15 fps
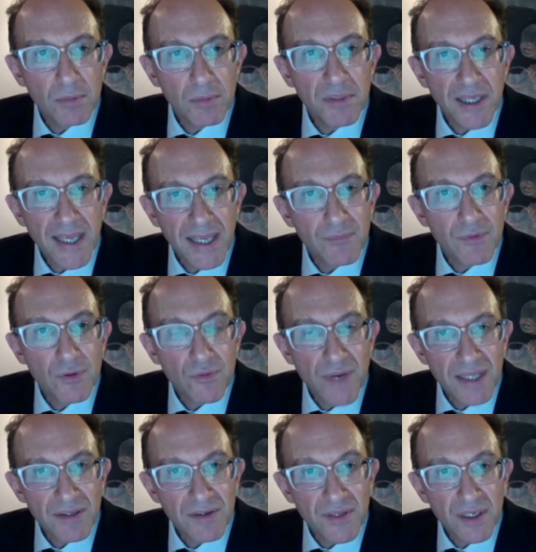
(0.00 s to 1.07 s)
behavior
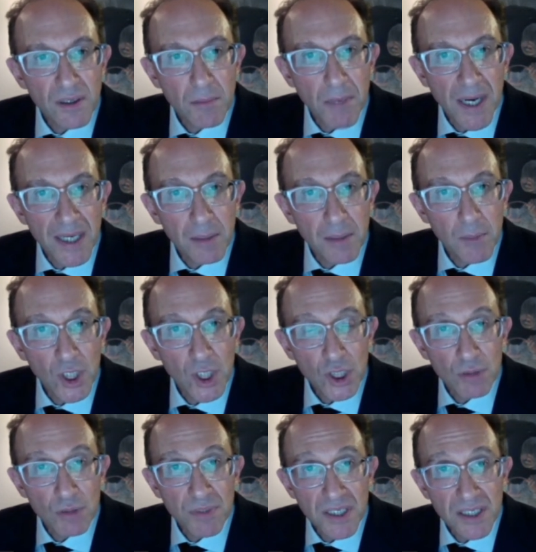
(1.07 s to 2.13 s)
rather than a
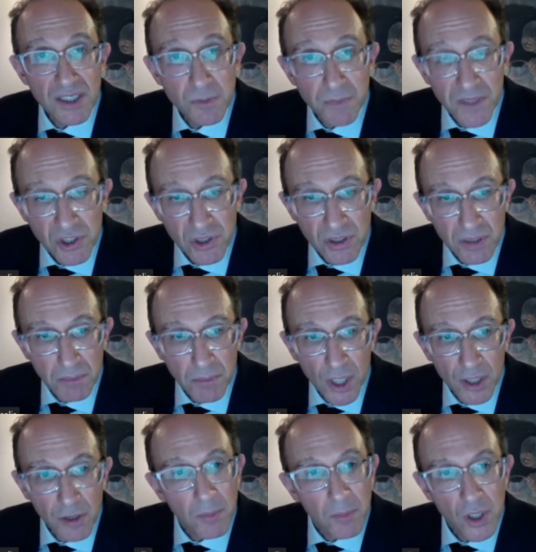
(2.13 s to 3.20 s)
biomarker, but especially in
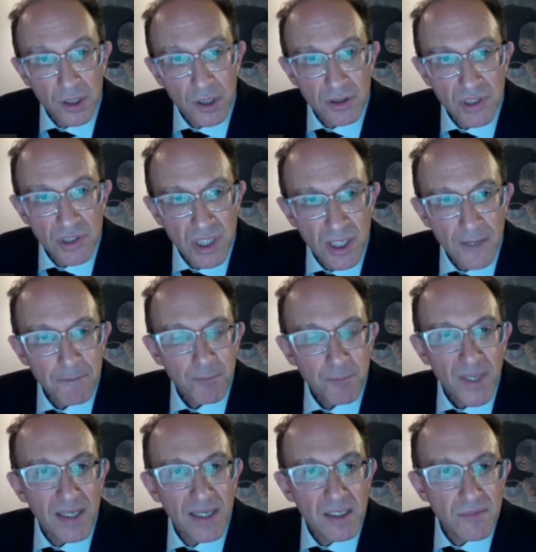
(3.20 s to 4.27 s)
biomarkers,
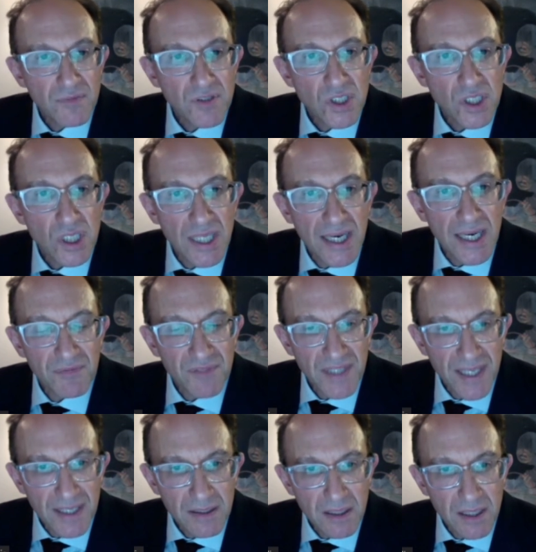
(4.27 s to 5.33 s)
and gives us a lot of
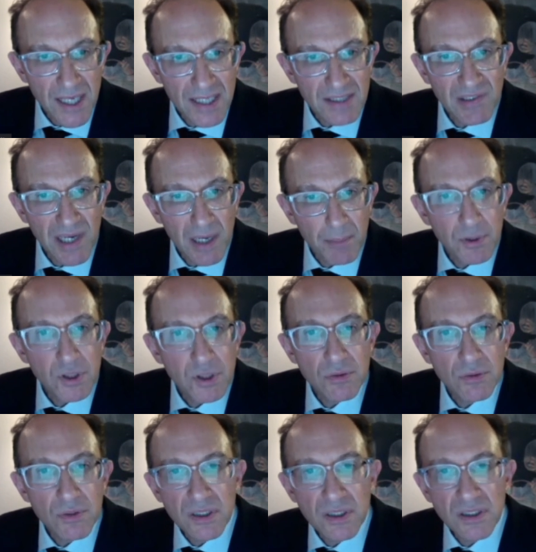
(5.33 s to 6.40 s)
tantalizing
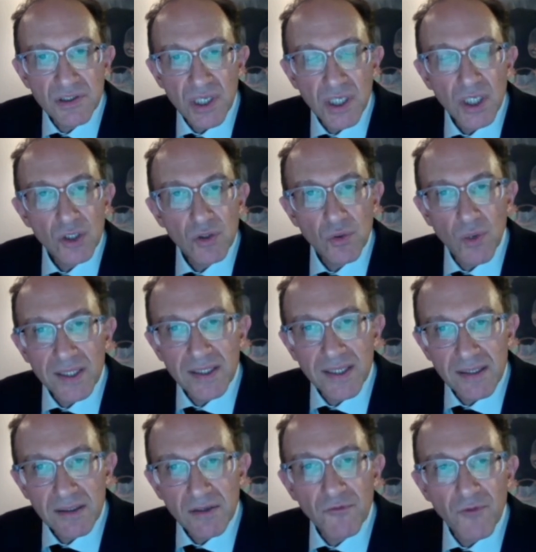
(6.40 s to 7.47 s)
opportunities to
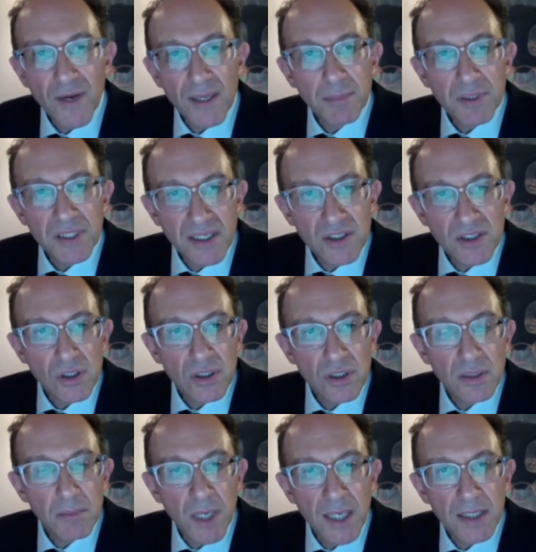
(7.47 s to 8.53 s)
identify potentially
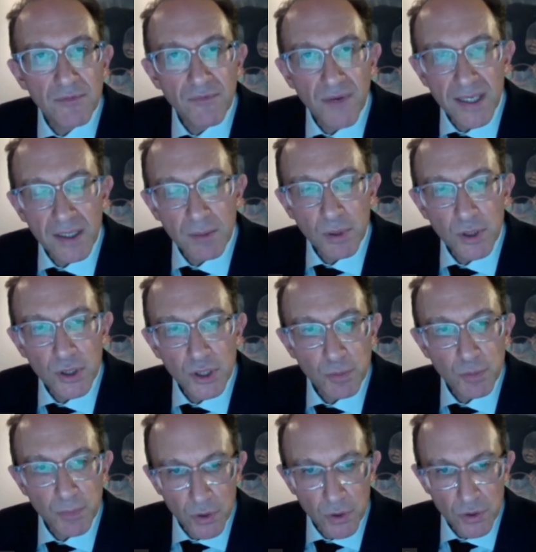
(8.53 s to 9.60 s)
modifiable
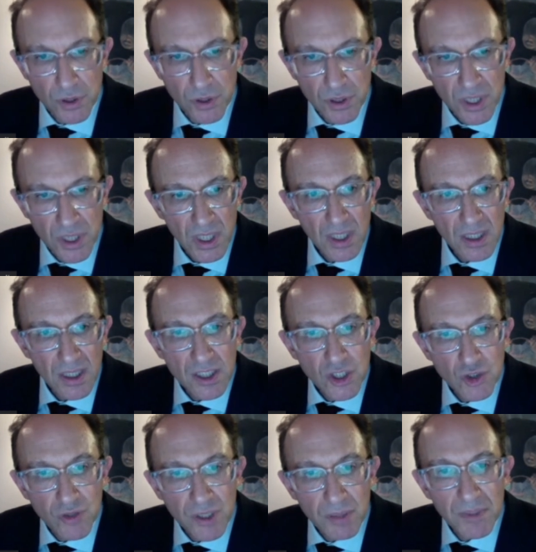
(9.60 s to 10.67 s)
exposures.
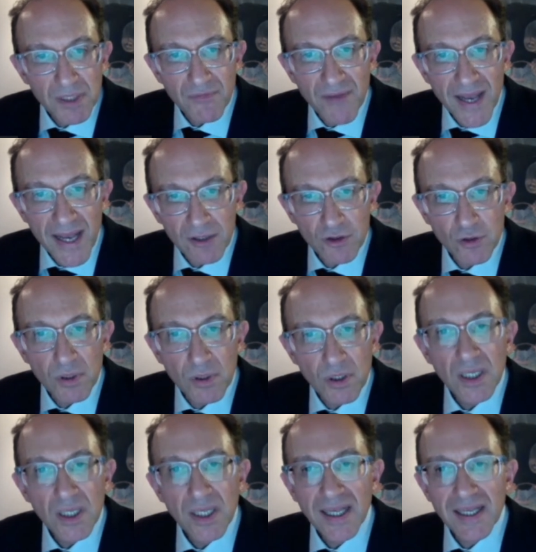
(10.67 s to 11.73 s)
Extremely valuable
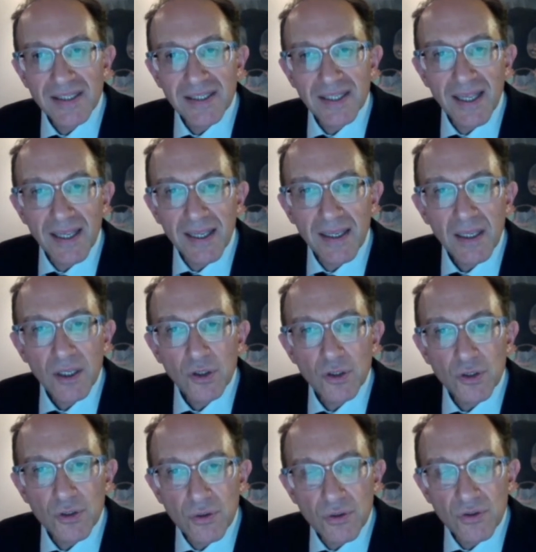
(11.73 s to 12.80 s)
as they
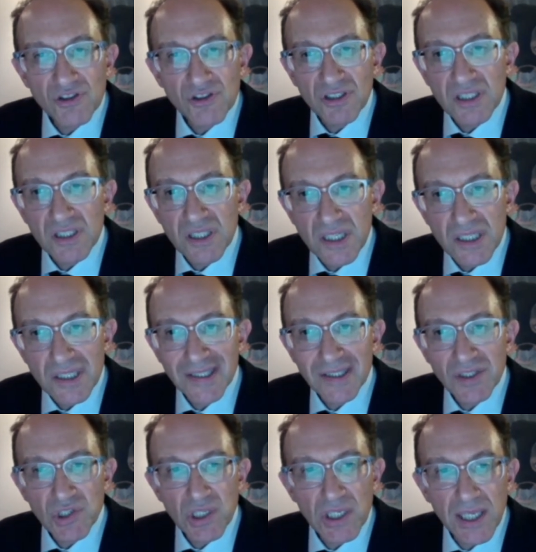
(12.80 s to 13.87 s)
use existing
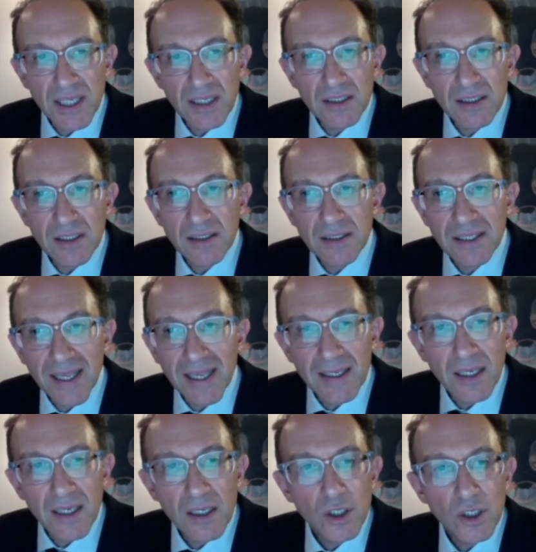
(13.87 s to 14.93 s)
genetic
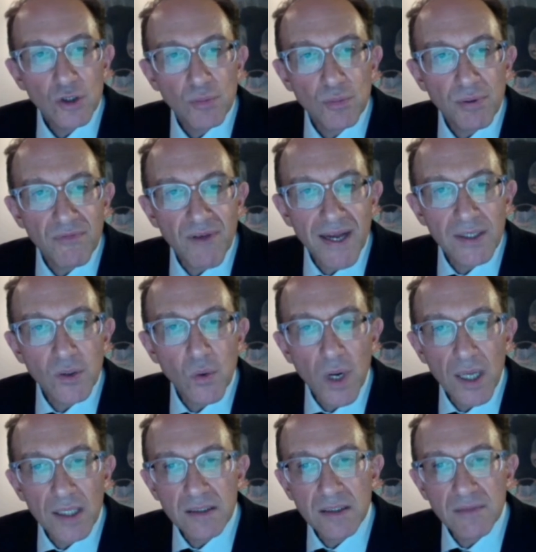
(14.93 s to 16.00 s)
data to provide
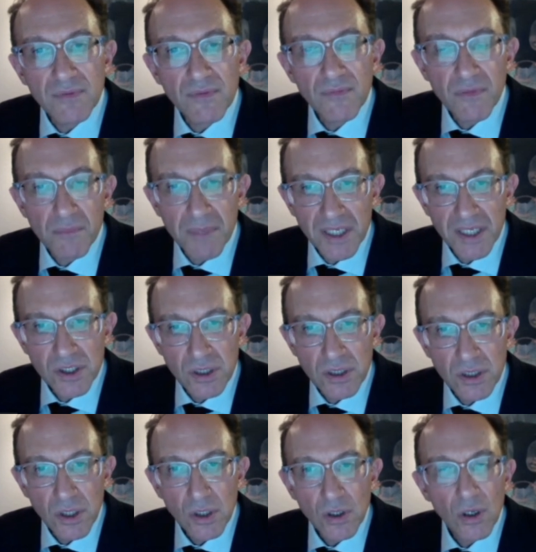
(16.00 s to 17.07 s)
qualitative information
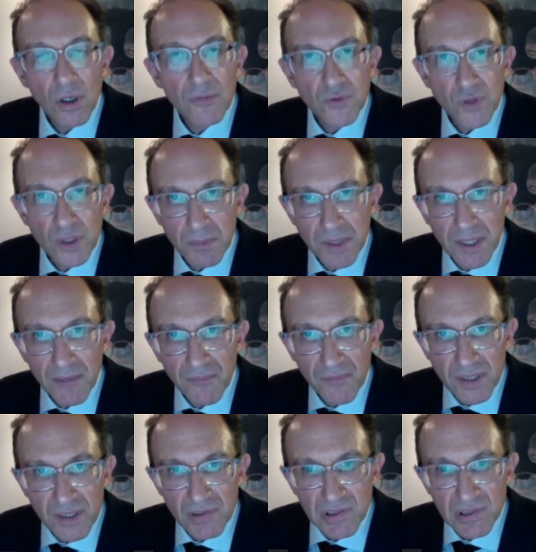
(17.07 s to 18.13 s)
of treatment
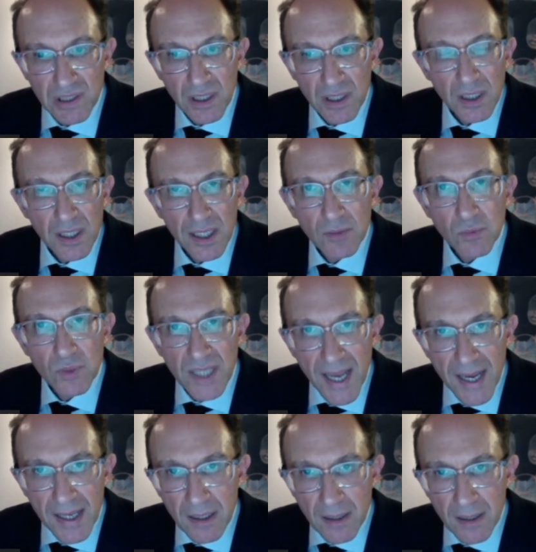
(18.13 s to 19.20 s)
efficacy. And with
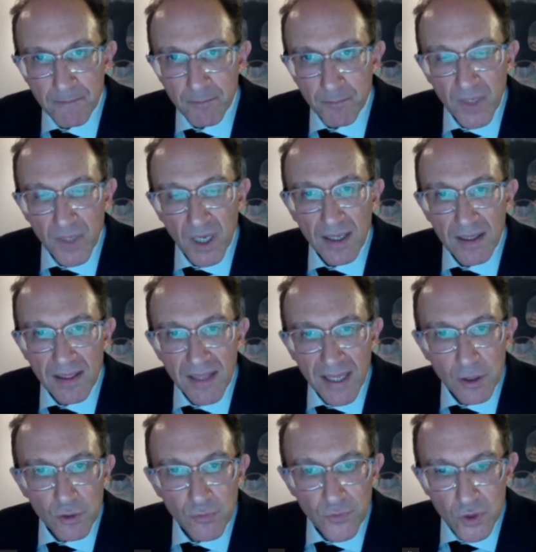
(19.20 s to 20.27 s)
that, I thank
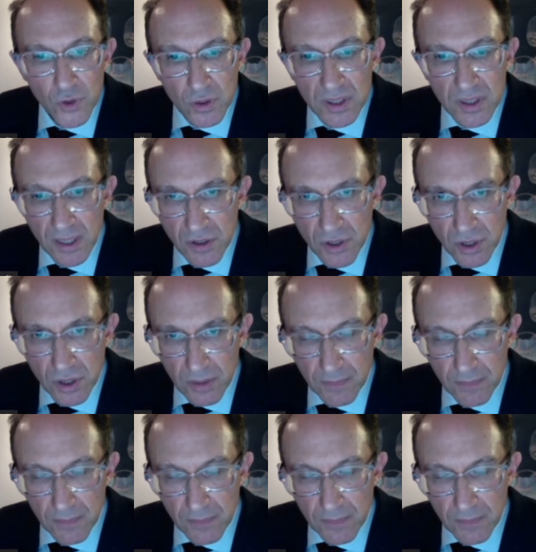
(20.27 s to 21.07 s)
you for your attention.